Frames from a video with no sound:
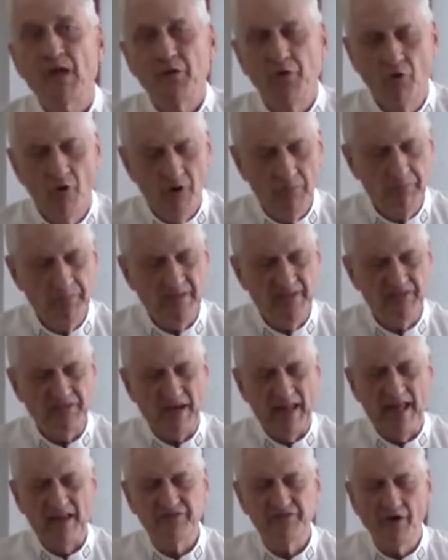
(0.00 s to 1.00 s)
Europe
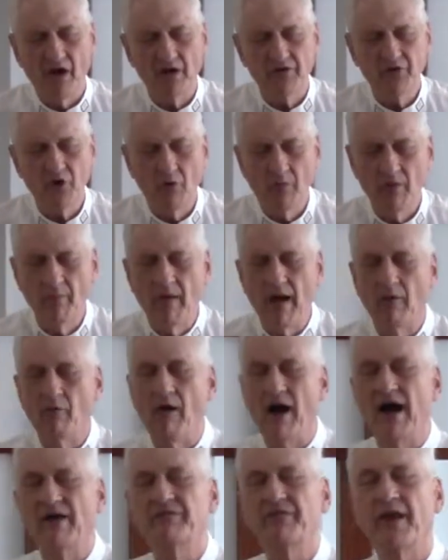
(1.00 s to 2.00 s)
this last October, my
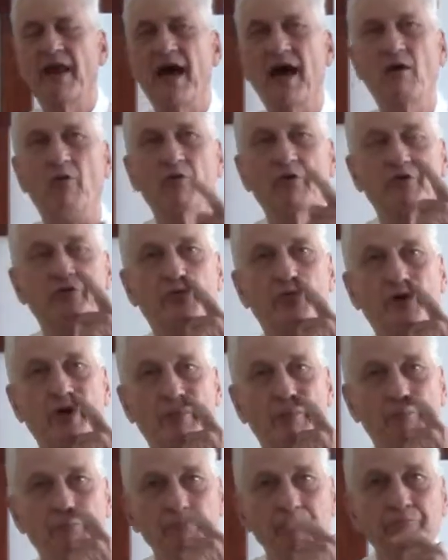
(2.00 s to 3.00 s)
wife and I, on a
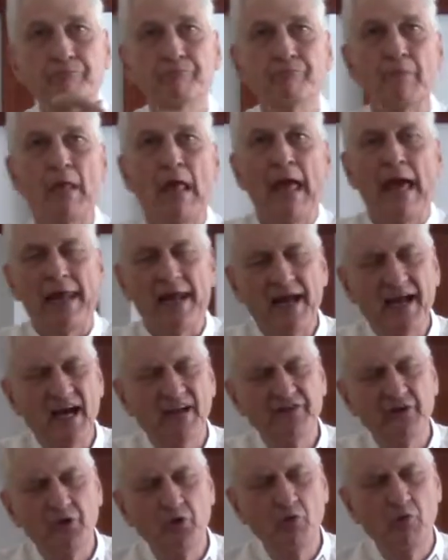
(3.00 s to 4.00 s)
trip, and I got to